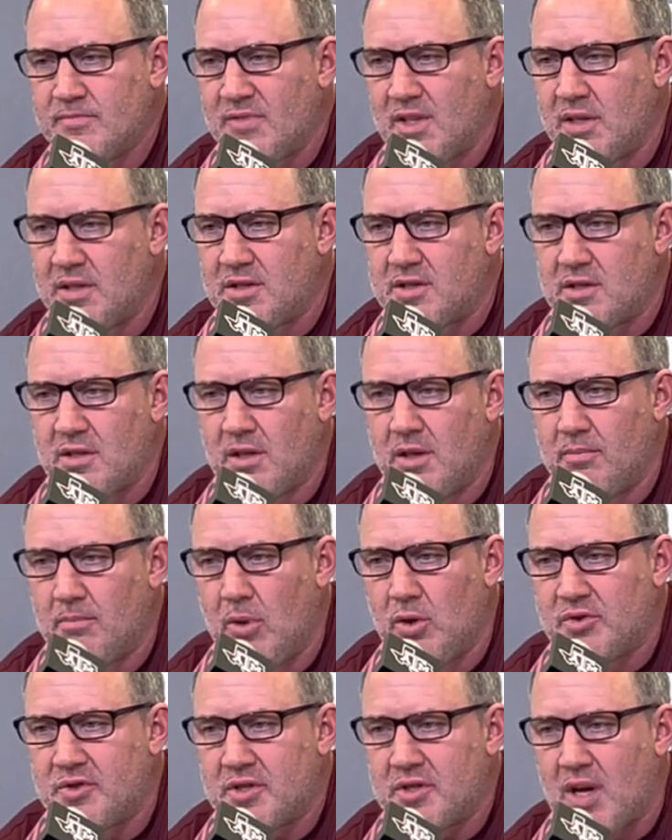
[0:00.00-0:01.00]
that's the
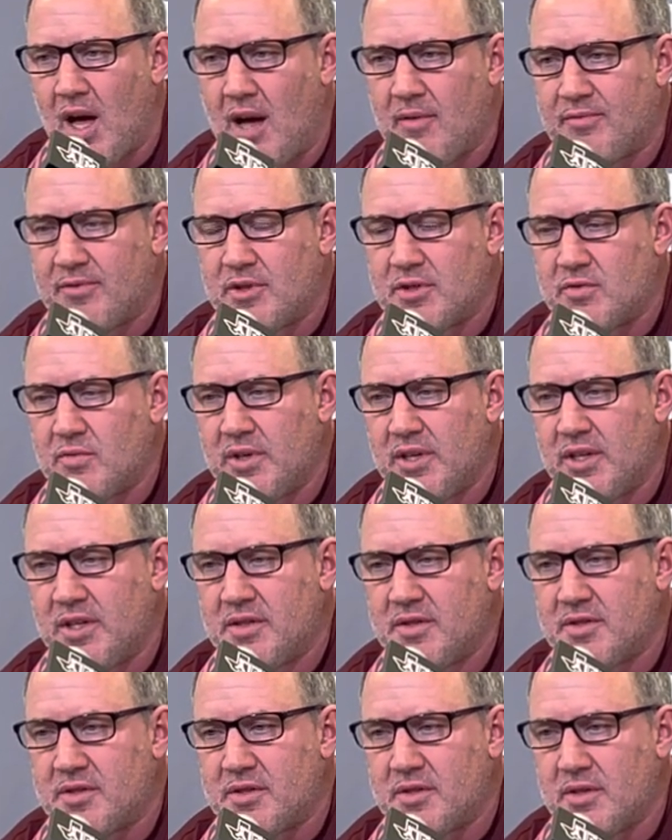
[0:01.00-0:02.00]
most conference
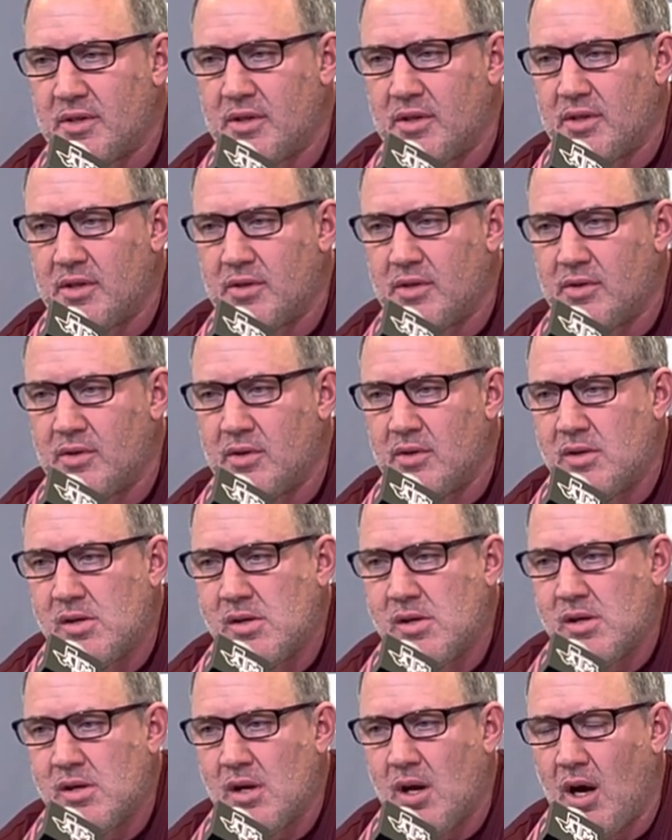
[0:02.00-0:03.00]
wins in
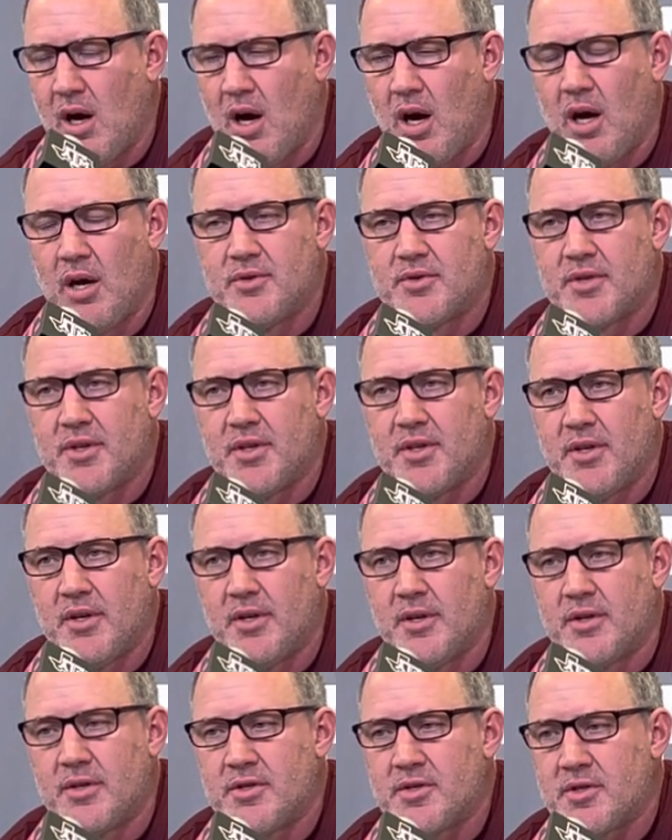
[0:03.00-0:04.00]
100
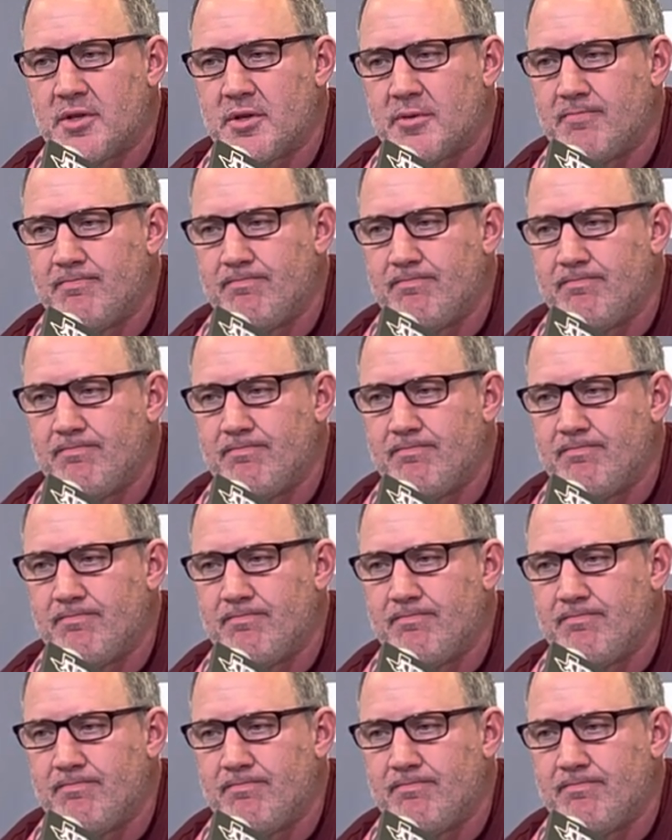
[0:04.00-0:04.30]
years.